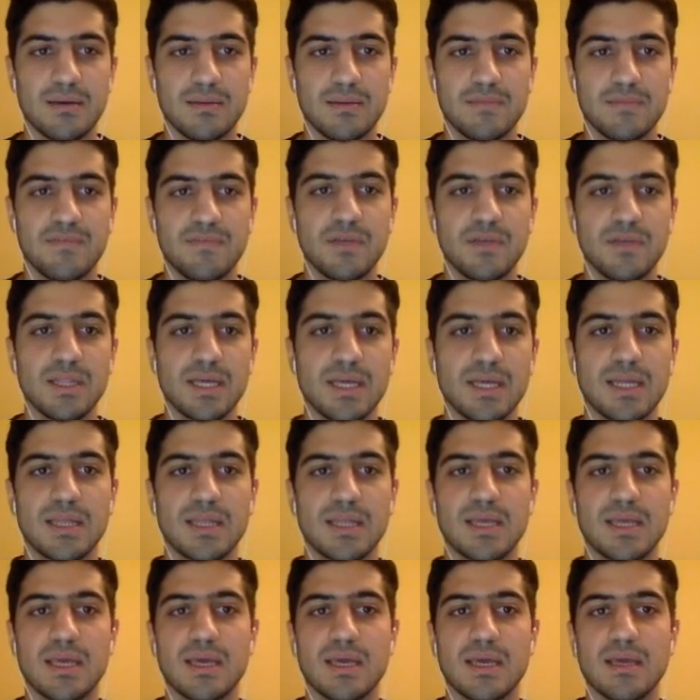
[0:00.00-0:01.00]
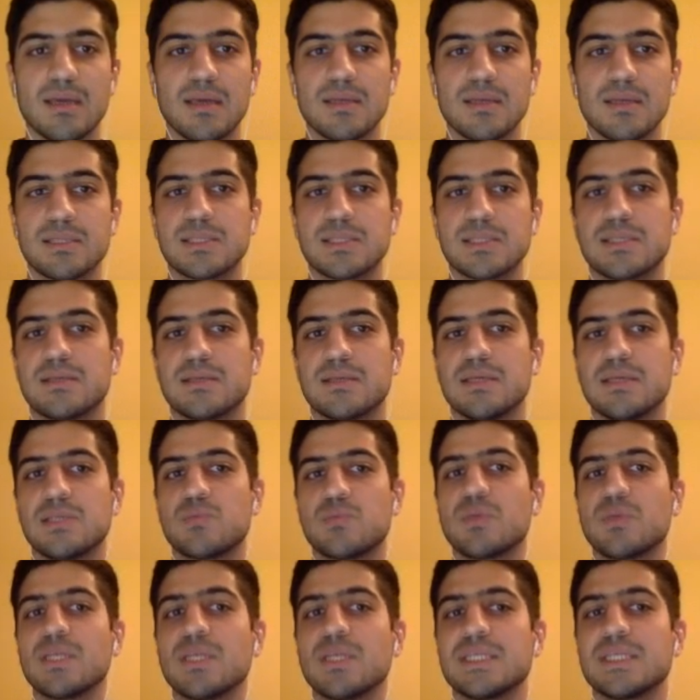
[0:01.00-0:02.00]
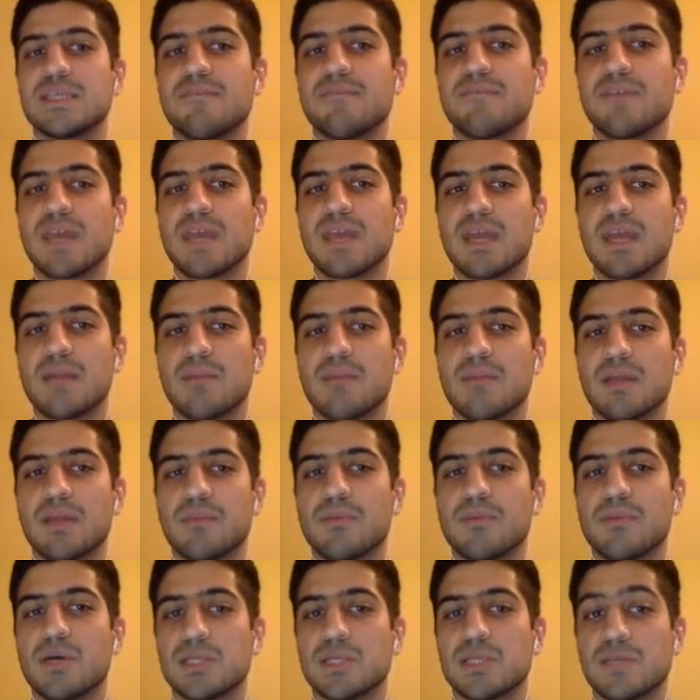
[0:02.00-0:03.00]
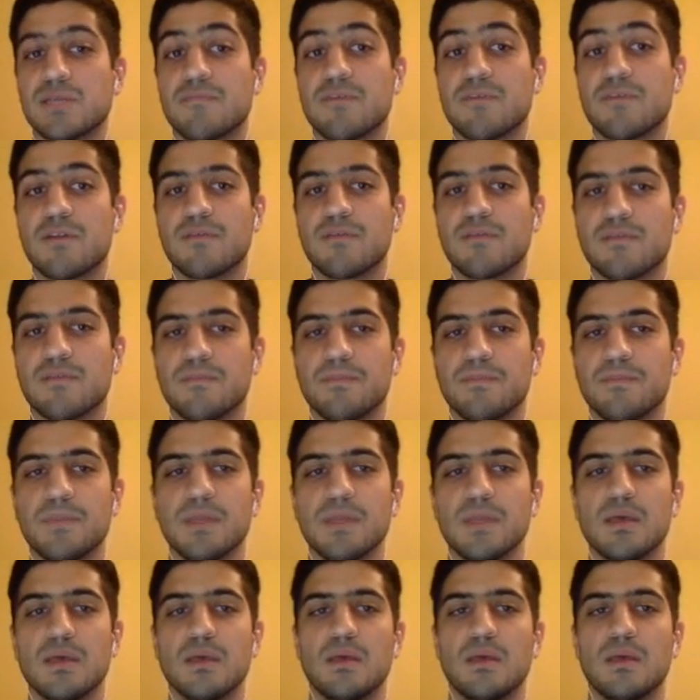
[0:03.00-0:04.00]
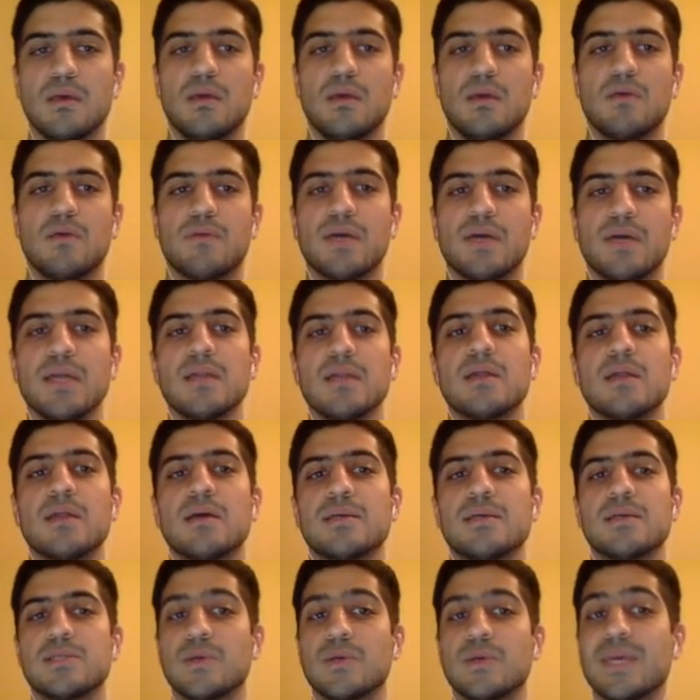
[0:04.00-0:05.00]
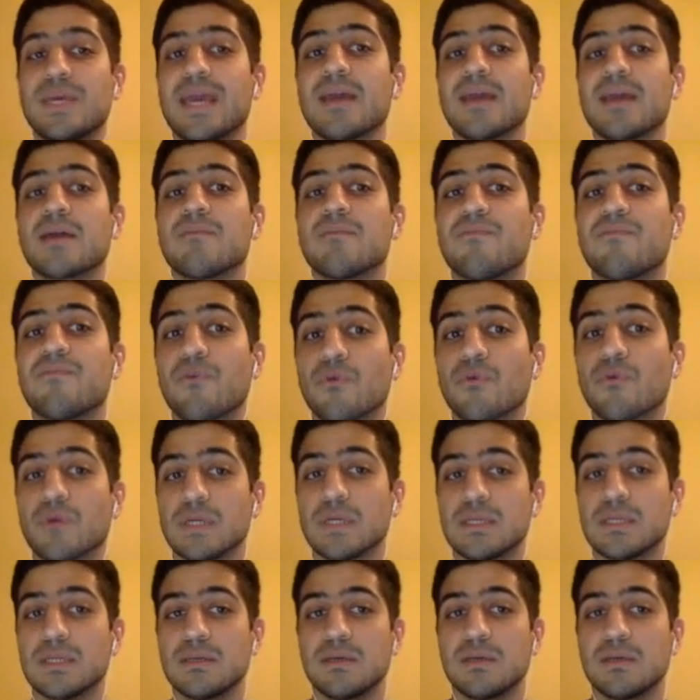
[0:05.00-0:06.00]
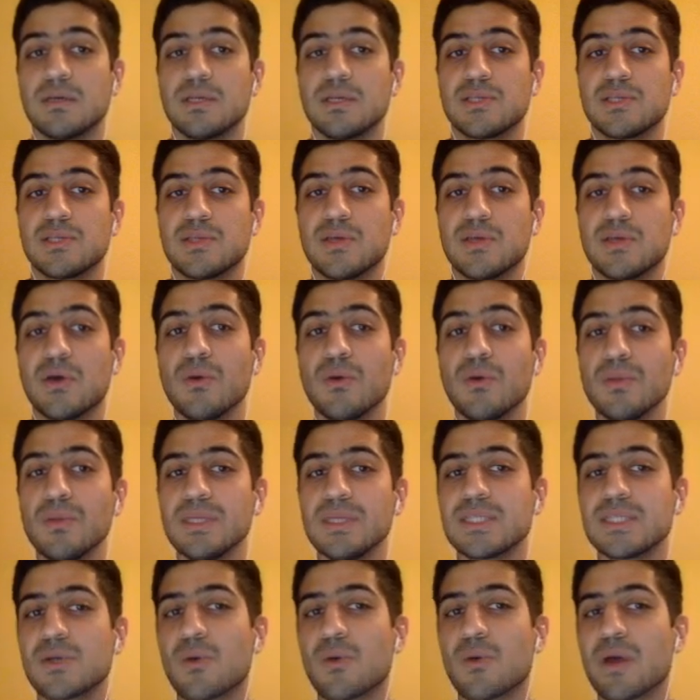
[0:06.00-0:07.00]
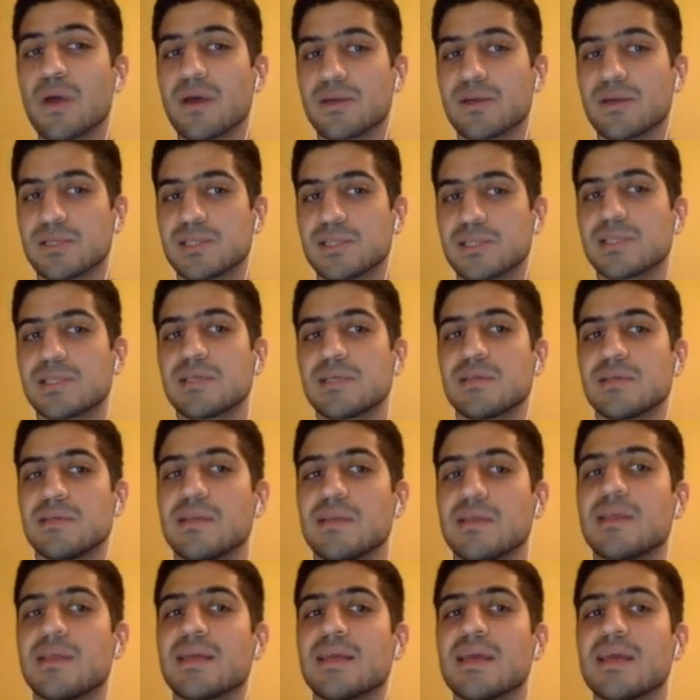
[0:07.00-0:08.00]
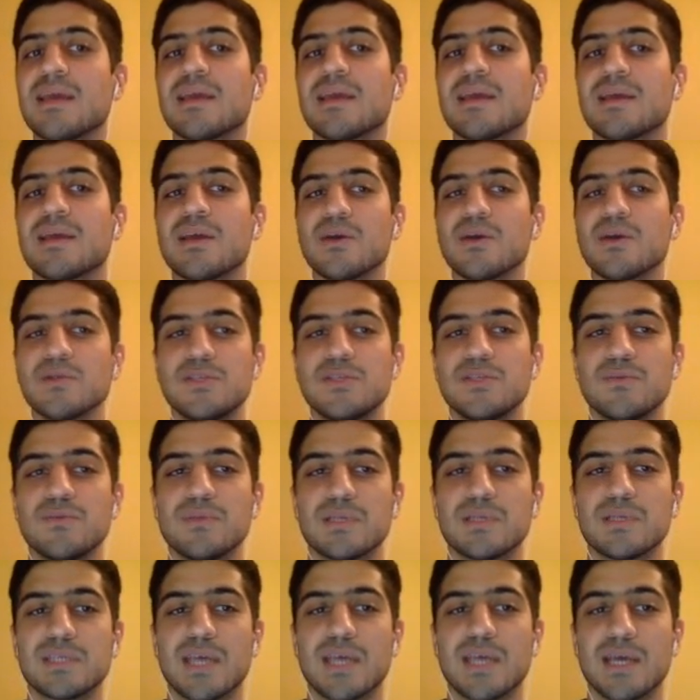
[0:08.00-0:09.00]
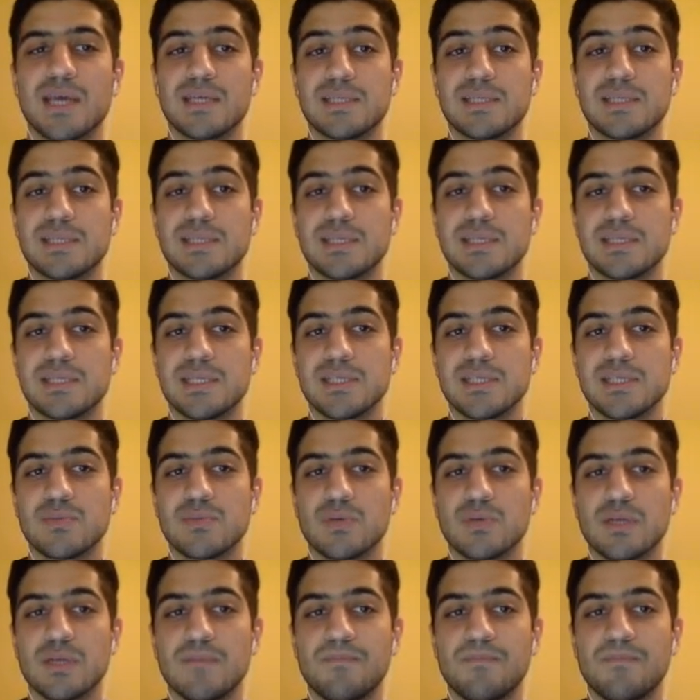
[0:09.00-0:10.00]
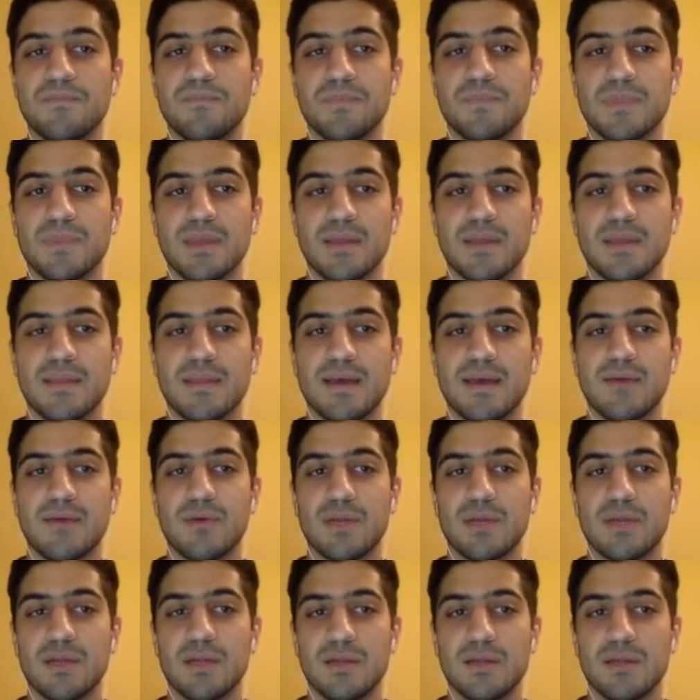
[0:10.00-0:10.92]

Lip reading: we look at the king, he's really suffocated by the pawns in front of him, right? So he can't come forward. So the only squares that the king can go to in this case is this one and that one.